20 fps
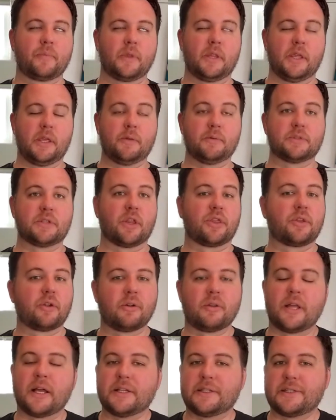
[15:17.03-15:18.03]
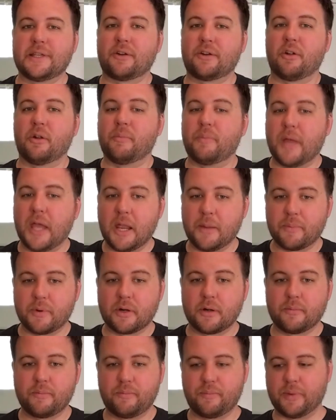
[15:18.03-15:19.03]
he was the third line center on
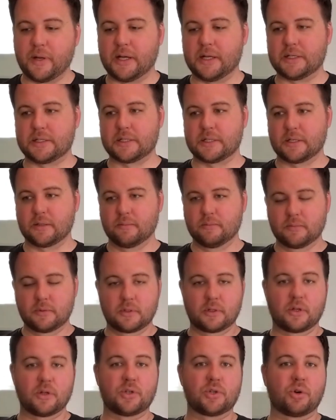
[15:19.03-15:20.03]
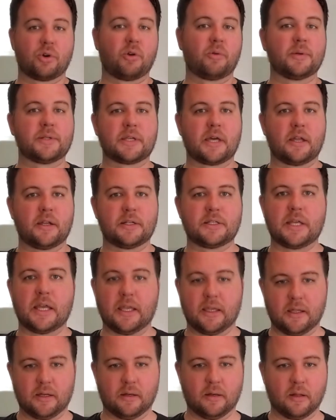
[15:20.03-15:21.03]
paper, but Couture was kind of
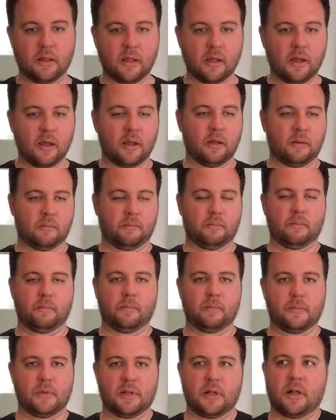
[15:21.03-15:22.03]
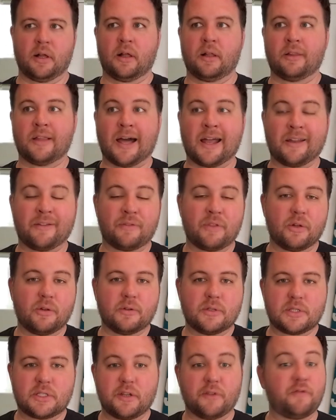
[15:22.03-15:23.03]
taking a lot of
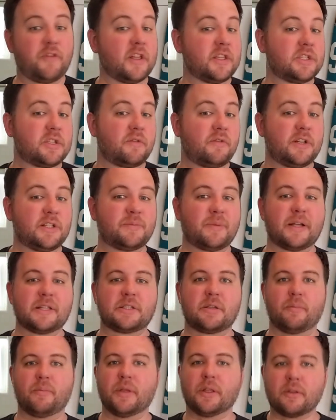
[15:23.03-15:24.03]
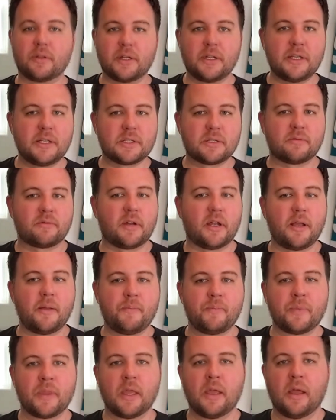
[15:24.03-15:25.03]
those defensive responsibilities, right?
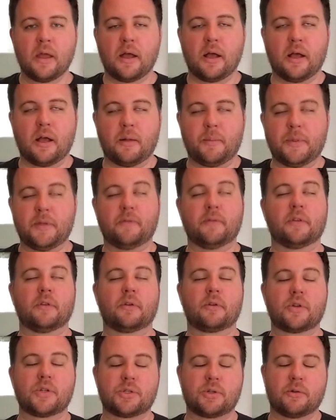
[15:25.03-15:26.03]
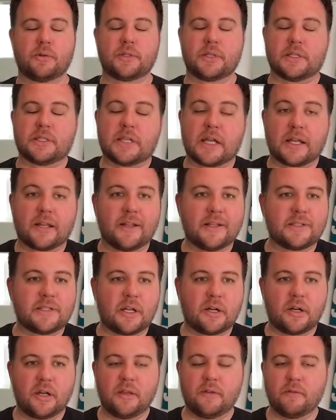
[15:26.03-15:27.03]
Even though Couture was a second line
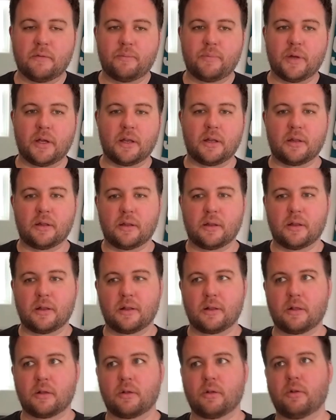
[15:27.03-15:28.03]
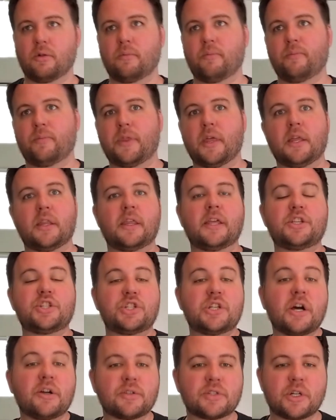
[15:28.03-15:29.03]
center, but they
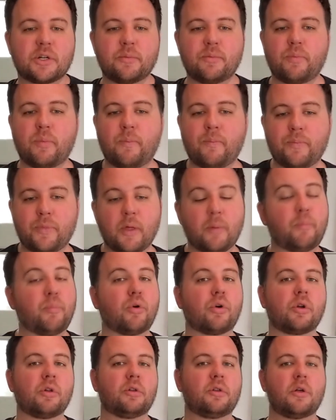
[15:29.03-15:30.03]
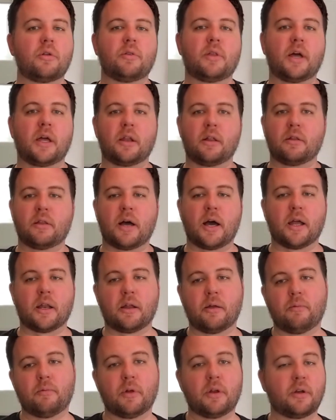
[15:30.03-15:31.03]
sheltered the Bordeleau line a lot. And
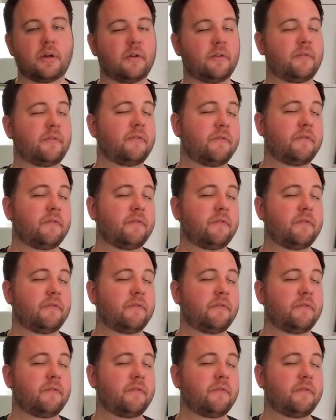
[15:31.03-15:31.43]
I wonder